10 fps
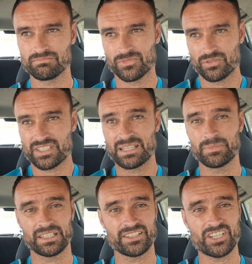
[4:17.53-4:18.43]
you
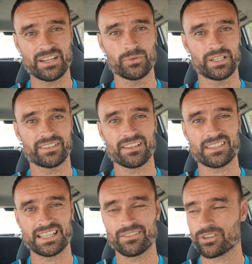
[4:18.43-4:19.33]
seemingly genuinely
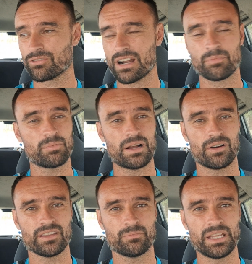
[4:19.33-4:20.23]
doesn't give a crap about
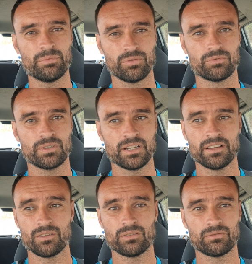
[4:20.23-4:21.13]
other people,
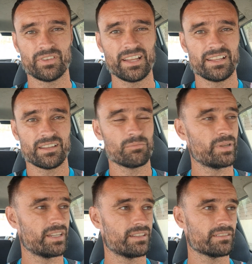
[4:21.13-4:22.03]
they end up
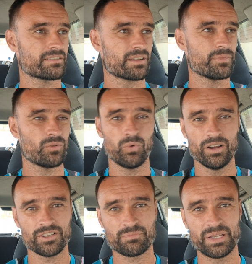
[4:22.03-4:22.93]
being some of the
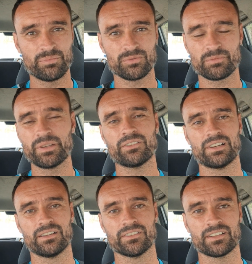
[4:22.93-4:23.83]
worst people to be
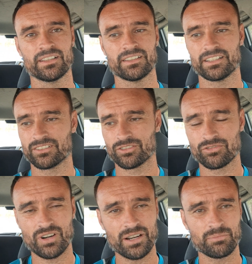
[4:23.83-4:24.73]
around. They're
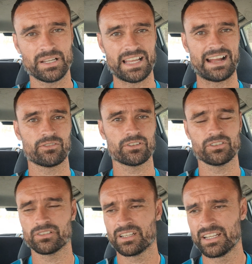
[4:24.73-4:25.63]
incredibly
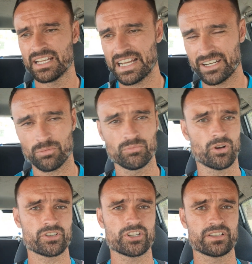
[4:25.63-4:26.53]
arrogant and
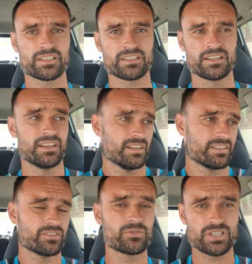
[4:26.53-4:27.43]
obnoxious,
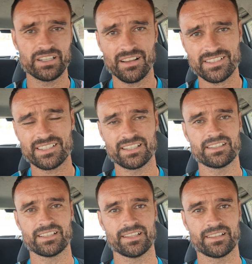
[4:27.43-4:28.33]
usually
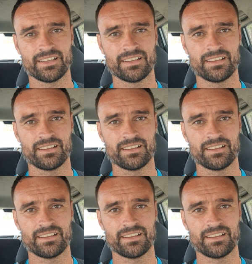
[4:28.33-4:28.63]
narcissistic.